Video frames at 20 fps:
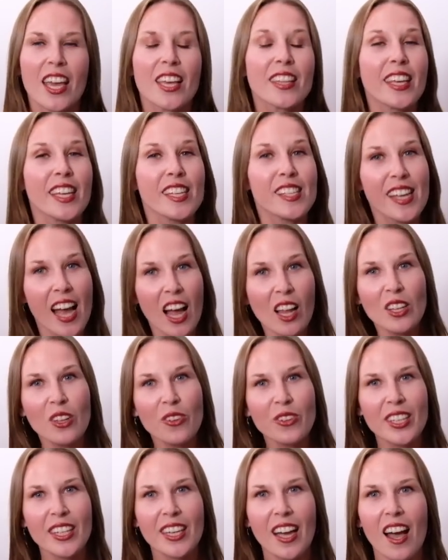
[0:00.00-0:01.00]
They
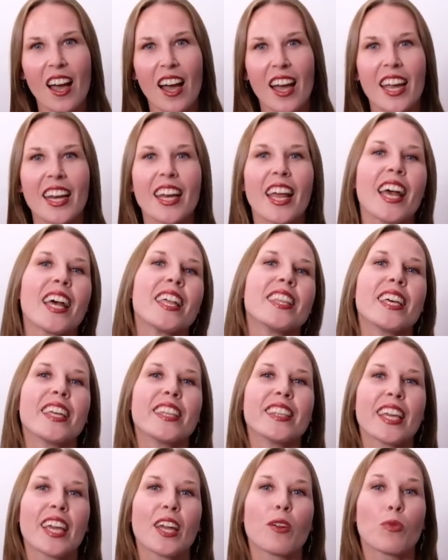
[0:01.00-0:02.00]
download the guide and
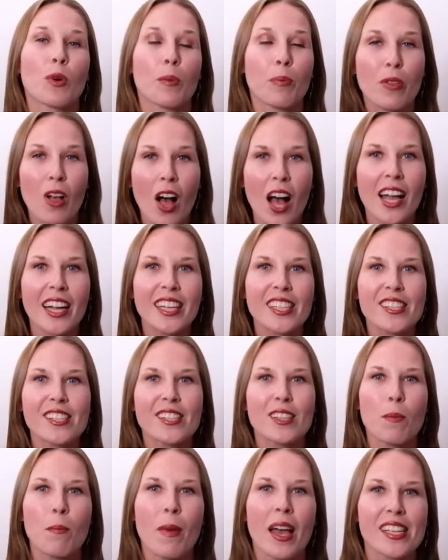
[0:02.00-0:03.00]
then they reply
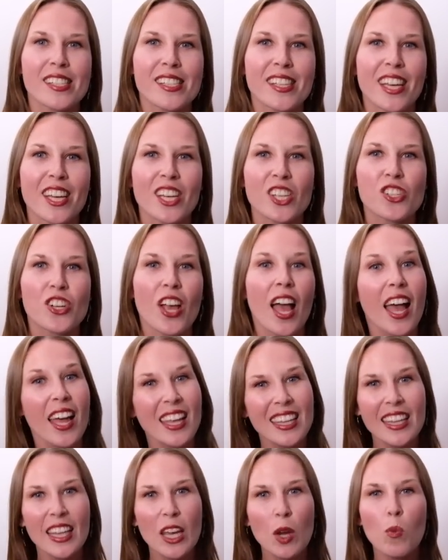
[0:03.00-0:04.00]
to the message
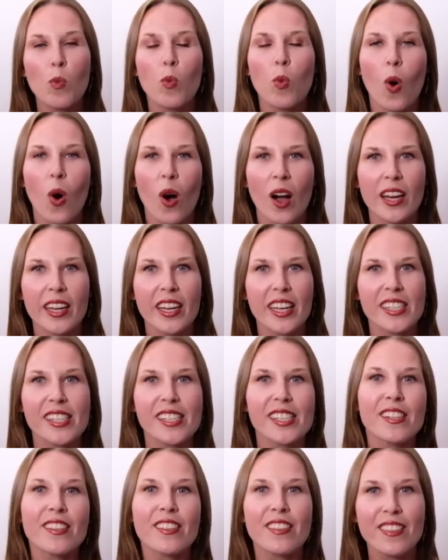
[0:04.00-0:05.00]
and they want
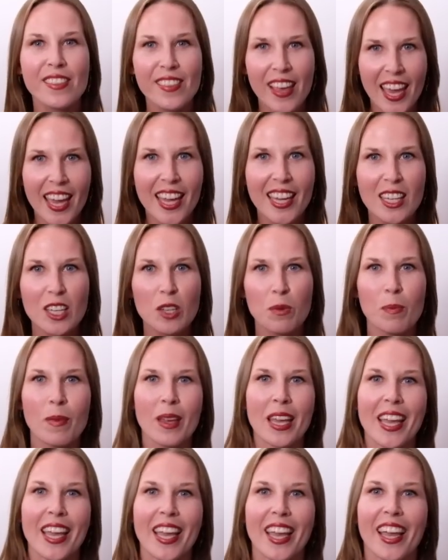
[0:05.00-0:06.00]
to thank
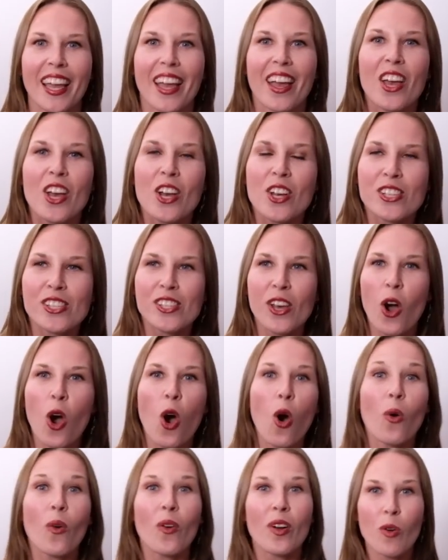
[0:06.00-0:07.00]
me.
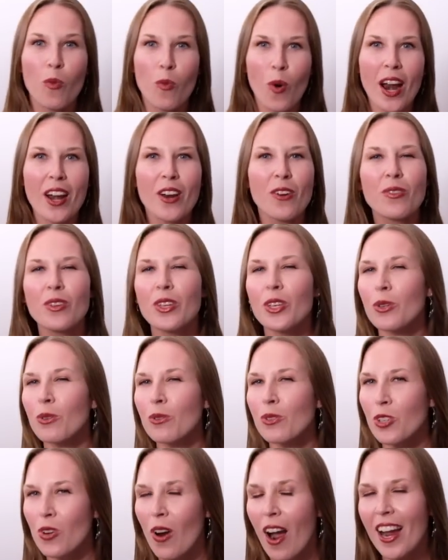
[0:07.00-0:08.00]
So why don't
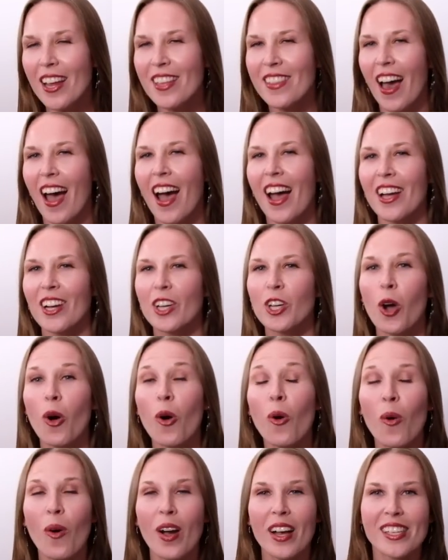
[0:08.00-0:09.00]
you try that?
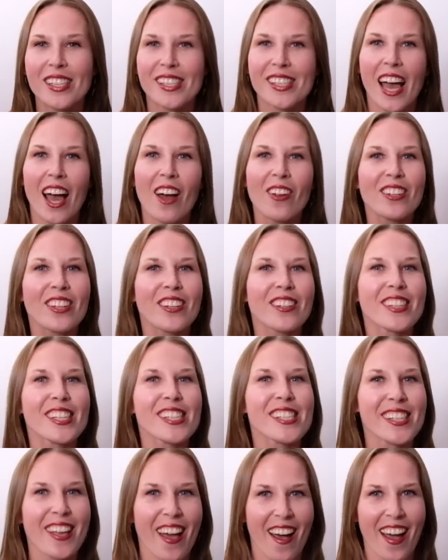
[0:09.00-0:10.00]
Go download
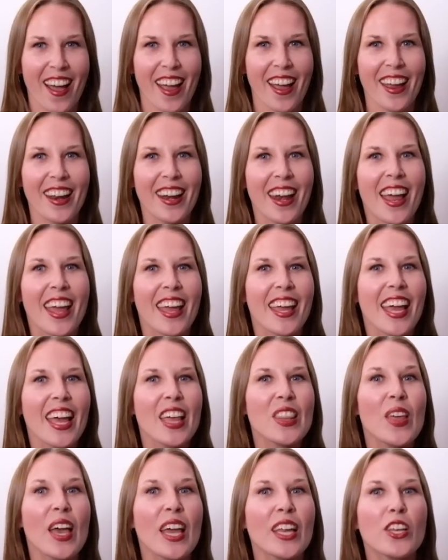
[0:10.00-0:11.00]
this guide
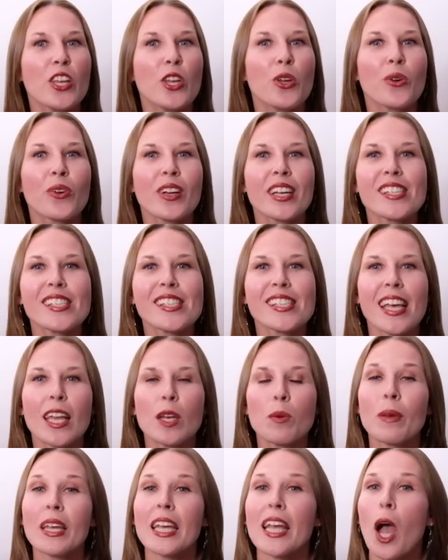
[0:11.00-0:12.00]
and then you can
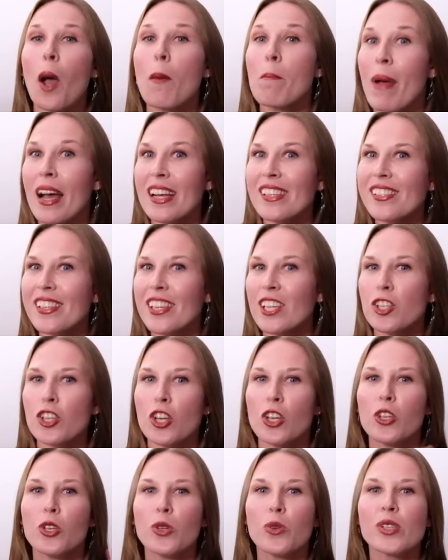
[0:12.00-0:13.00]
send me a message
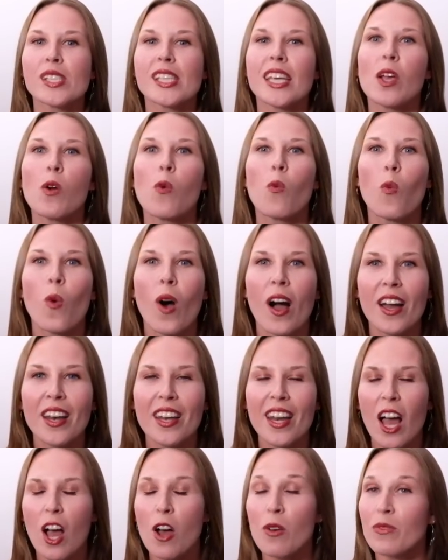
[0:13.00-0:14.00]
using
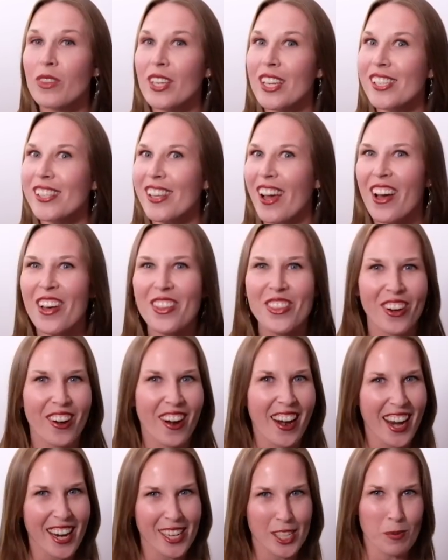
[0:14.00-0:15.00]
one of these
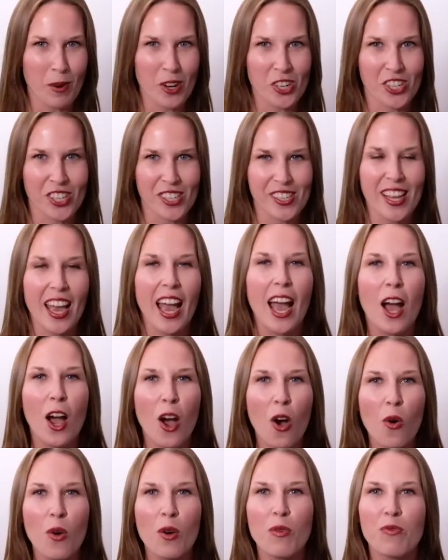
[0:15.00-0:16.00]
other expressions.
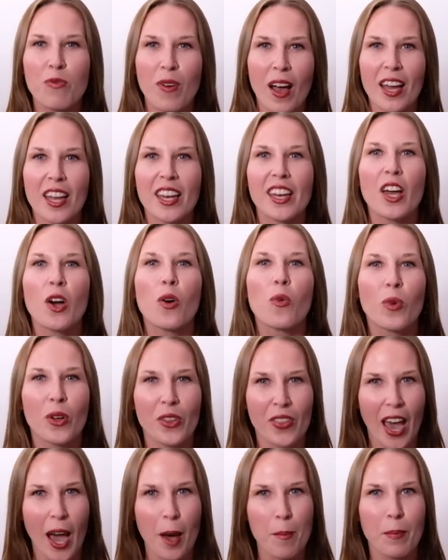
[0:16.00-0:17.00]
How fun
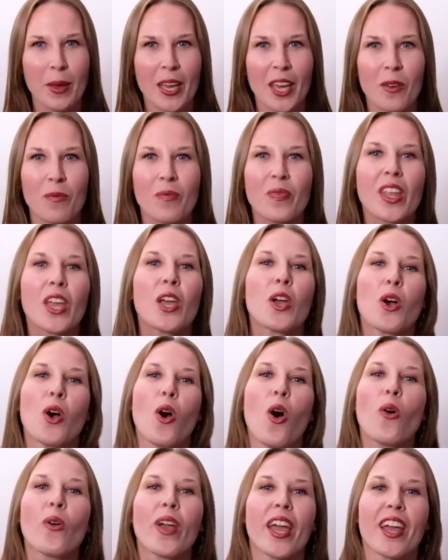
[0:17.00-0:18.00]
will that be?
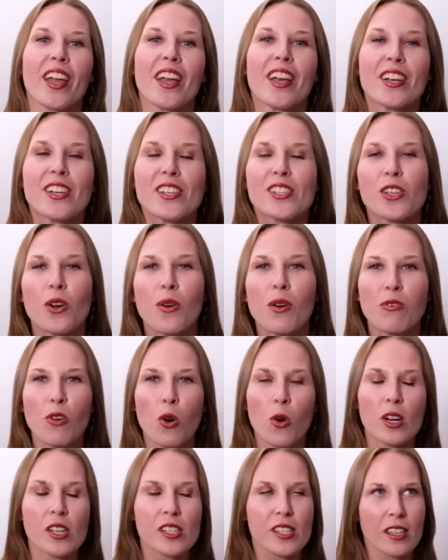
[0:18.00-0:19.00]
Okay, so of
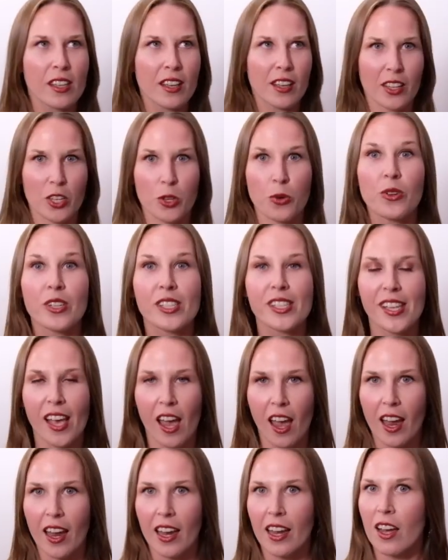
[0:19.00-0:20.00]
course you could
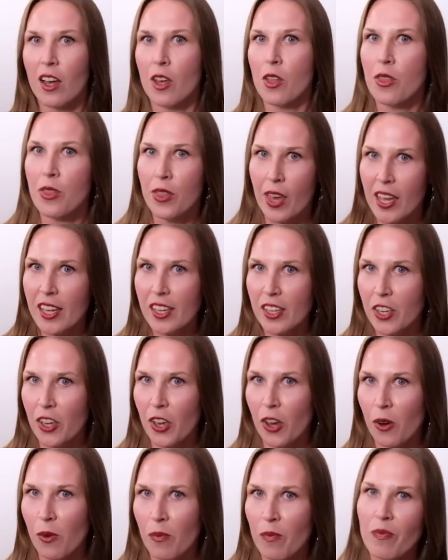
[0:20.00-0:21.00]
say thank you.